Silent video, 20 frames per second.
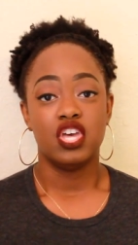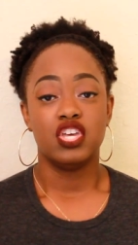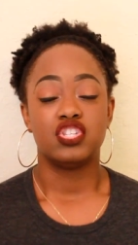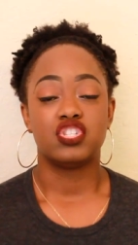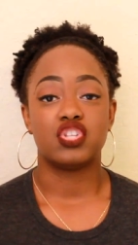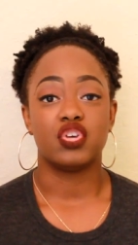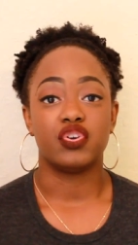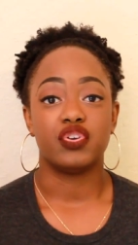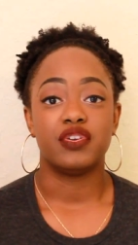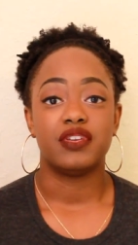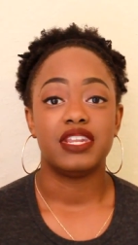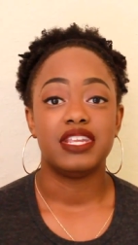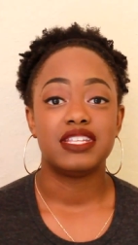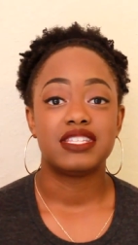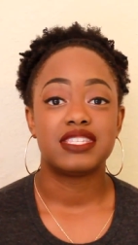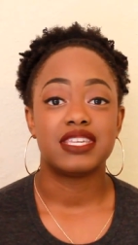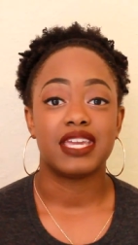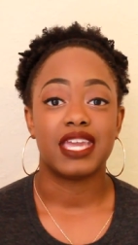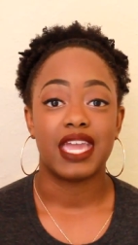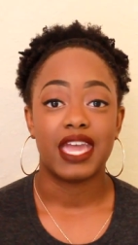So you
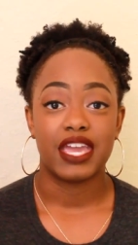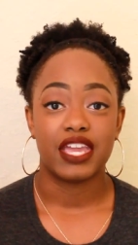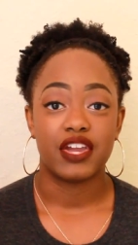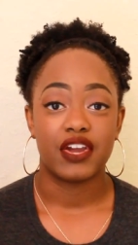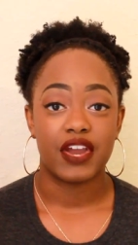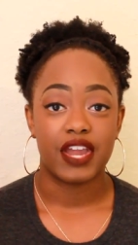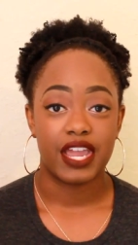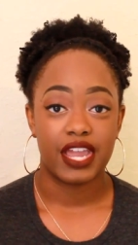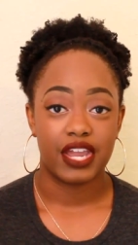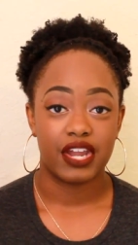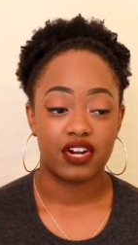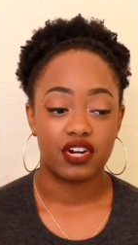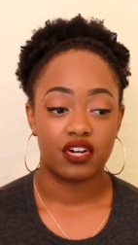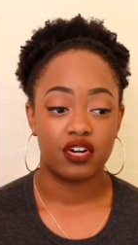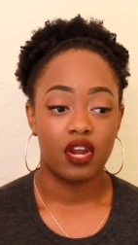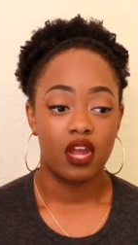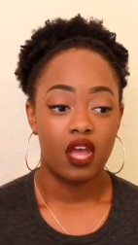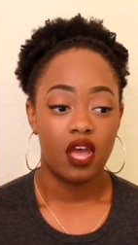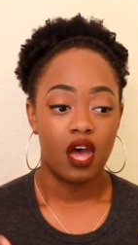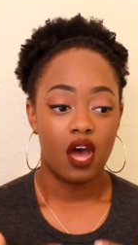need to get your
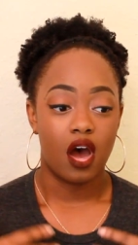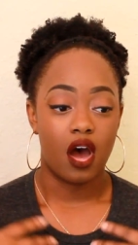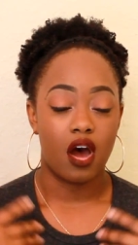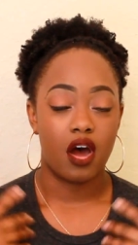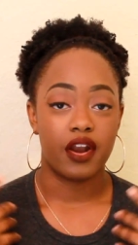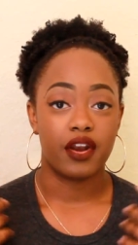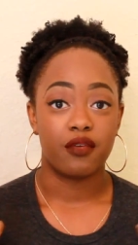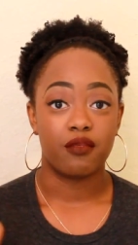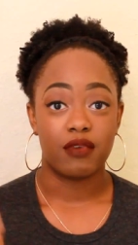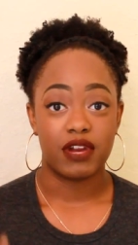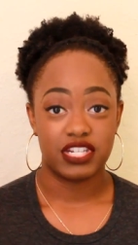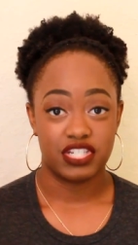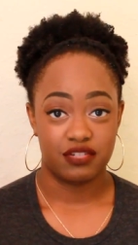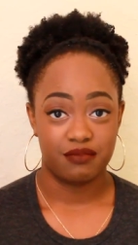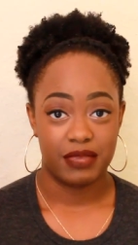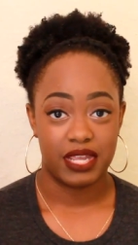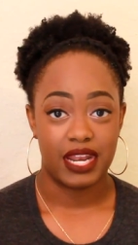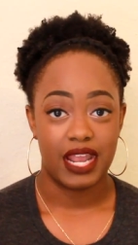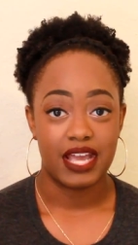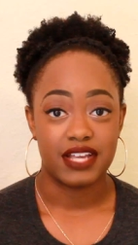hair on a
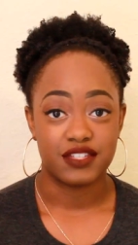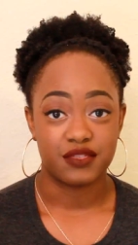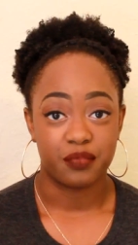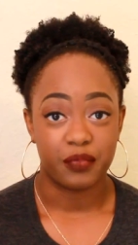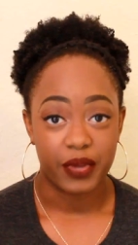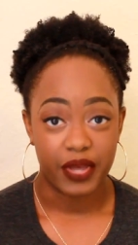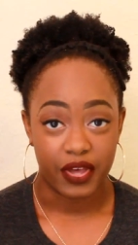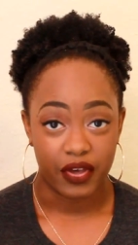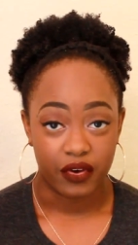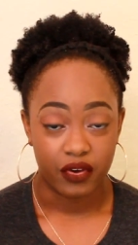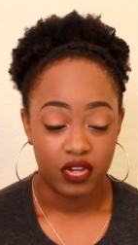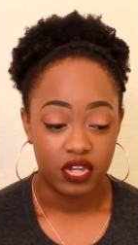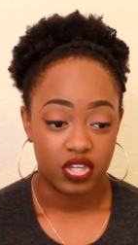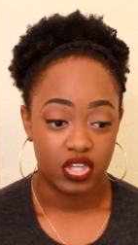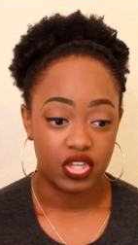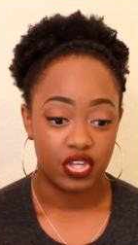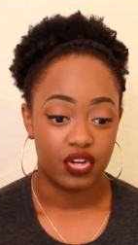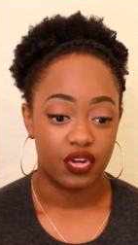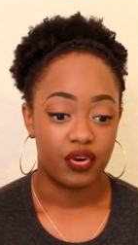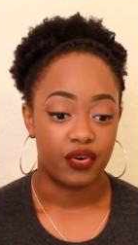regimen as well.
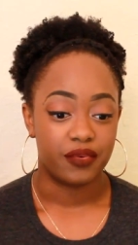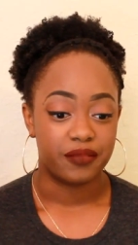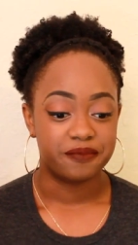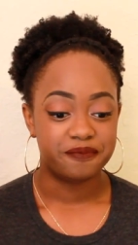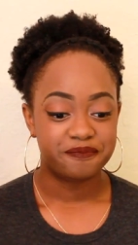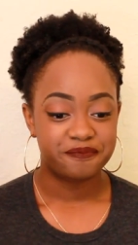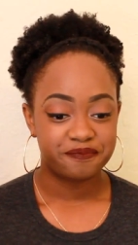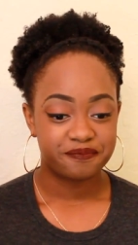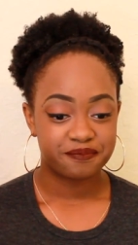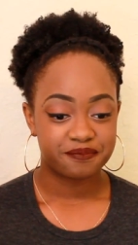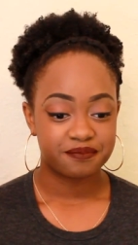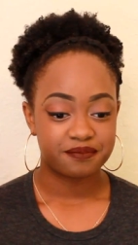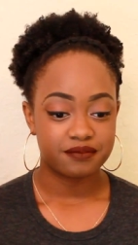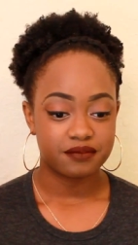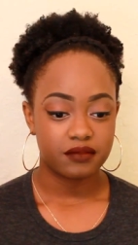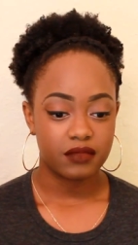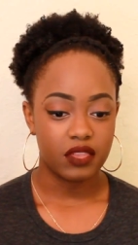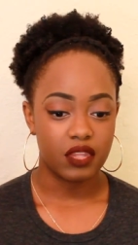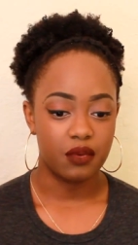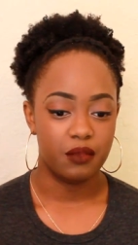You know,
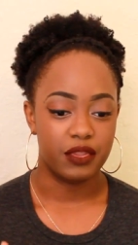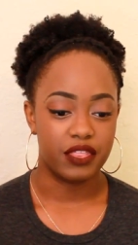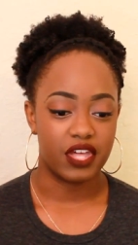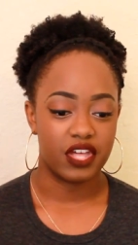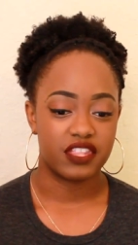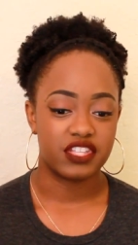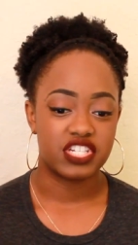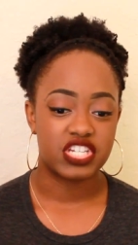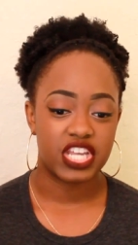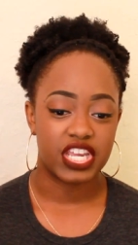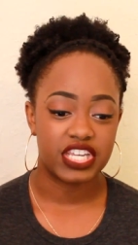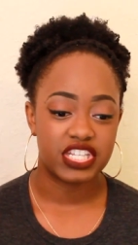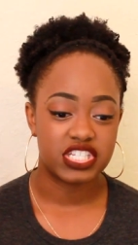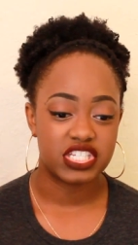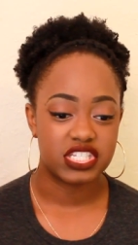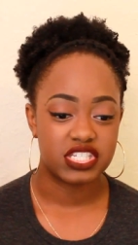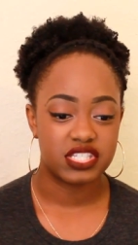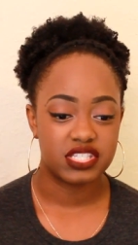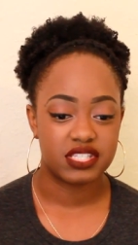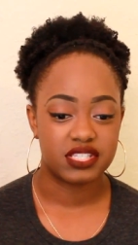with all the
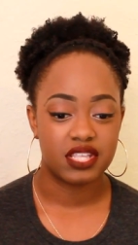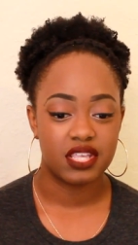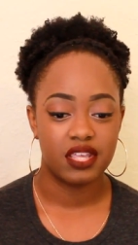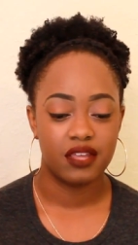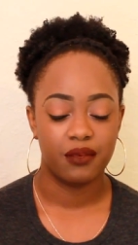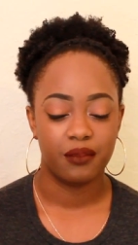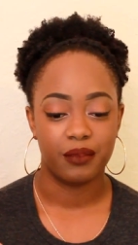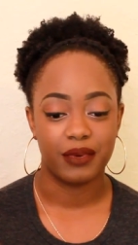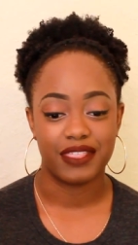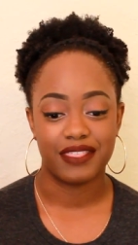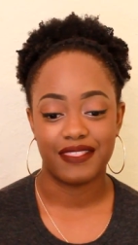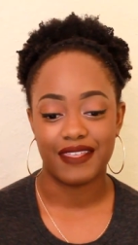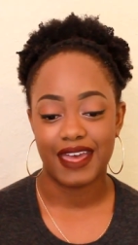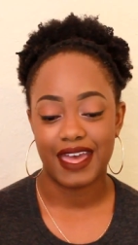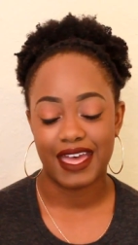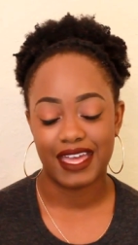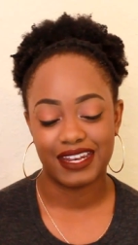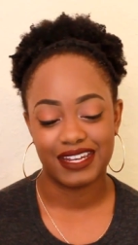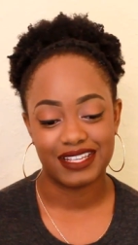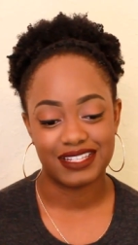changes, with
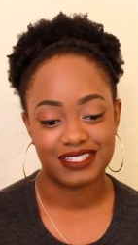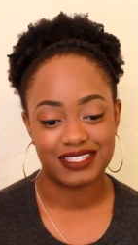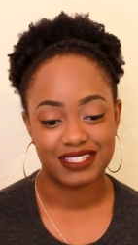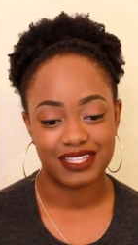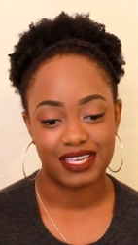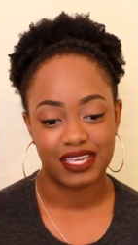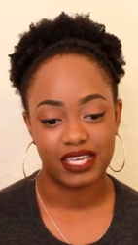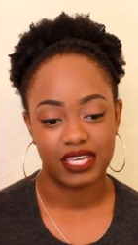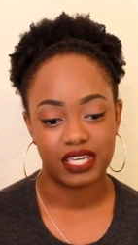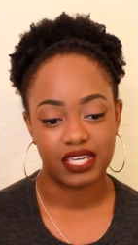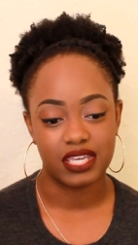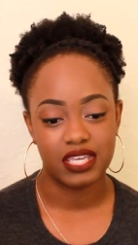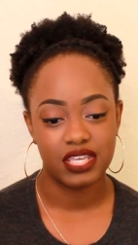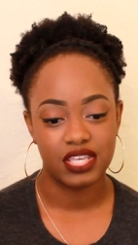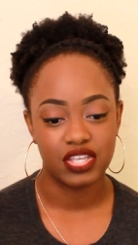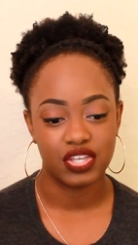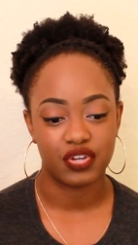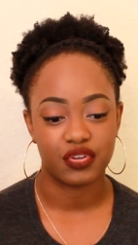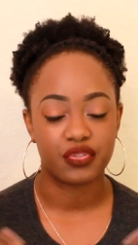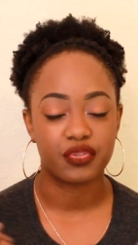that, it's like
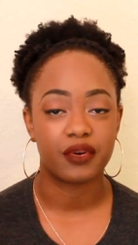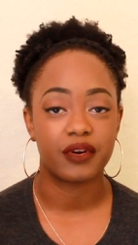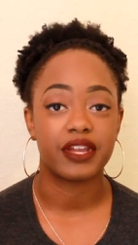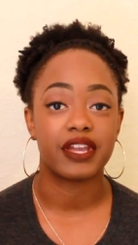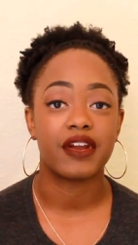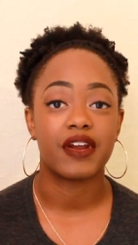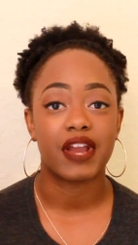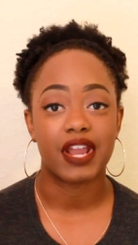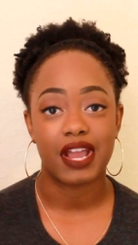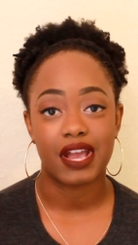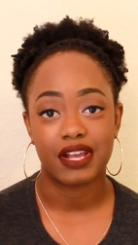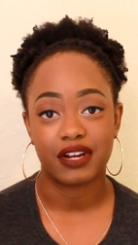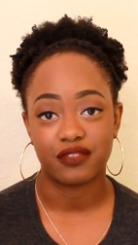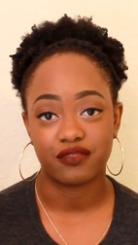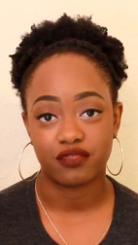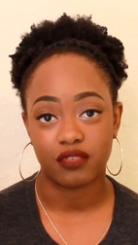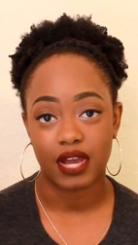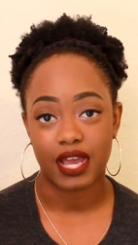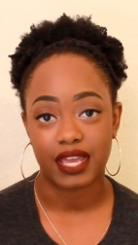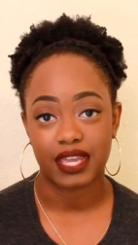you're throwing your hair out
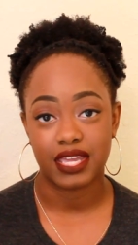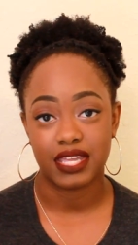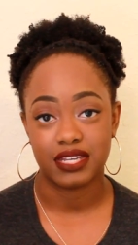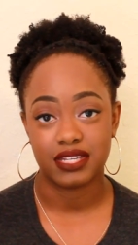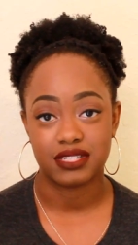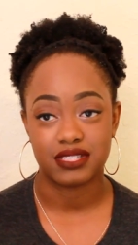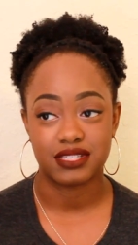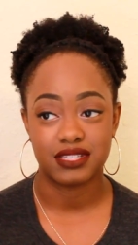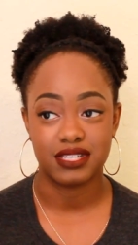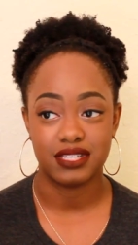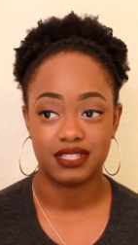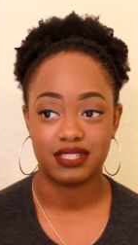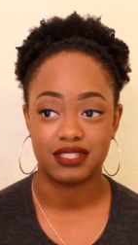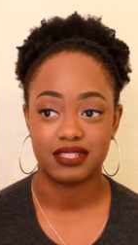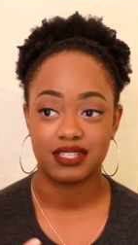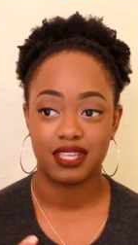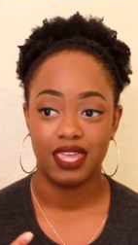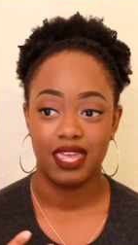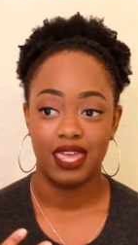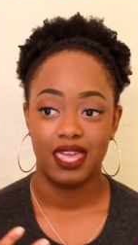of whack, and
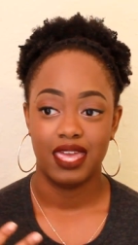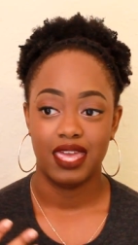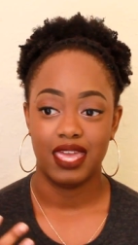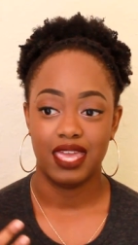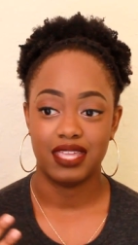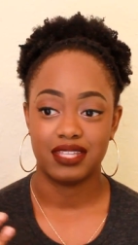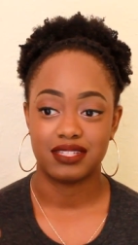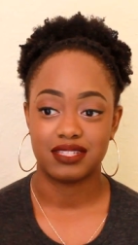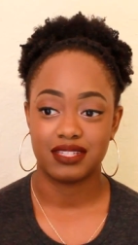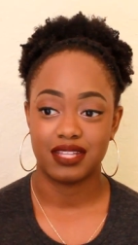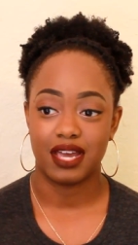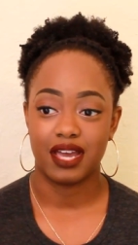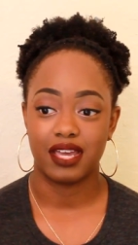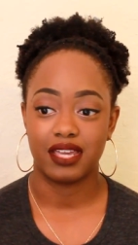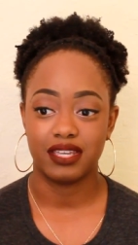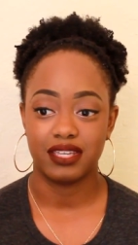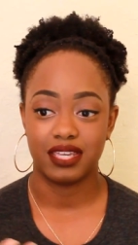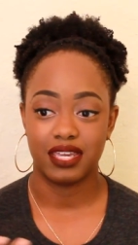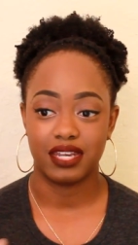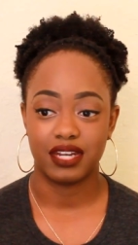it's
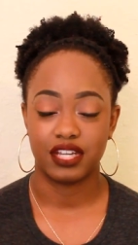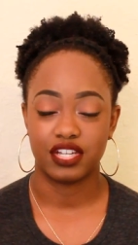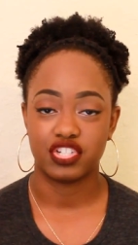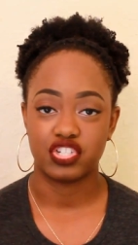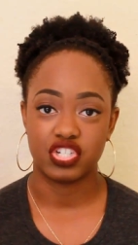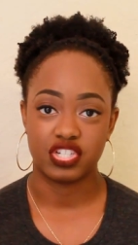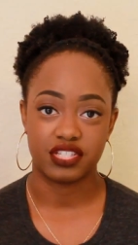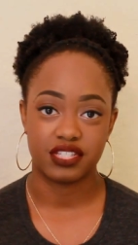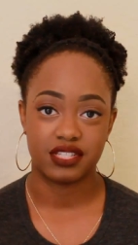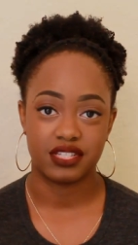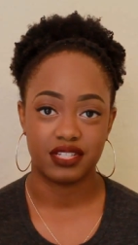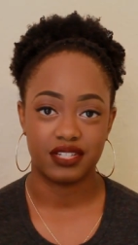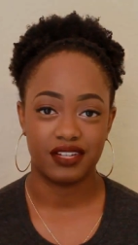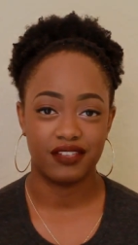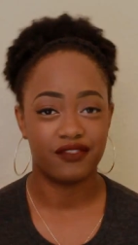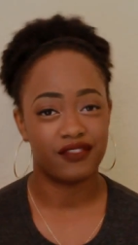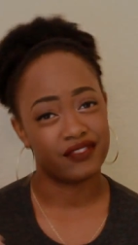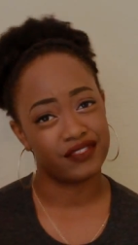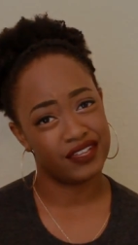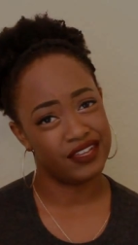not getting adjusted,
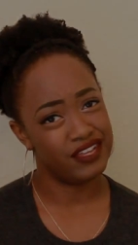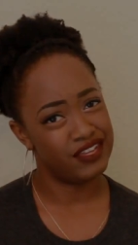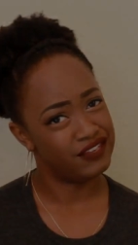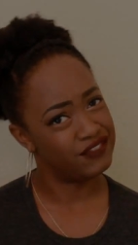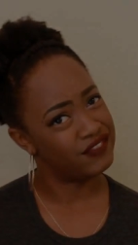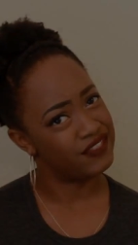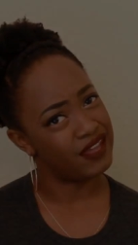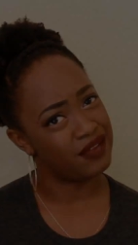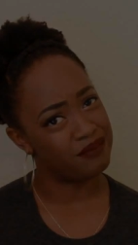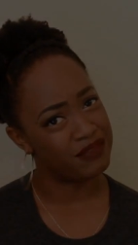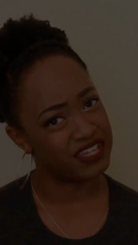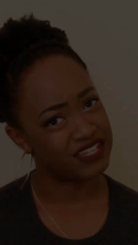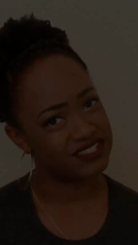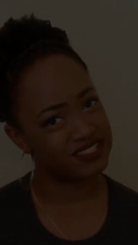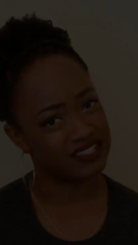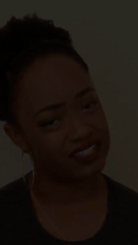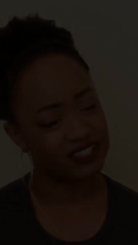if that makes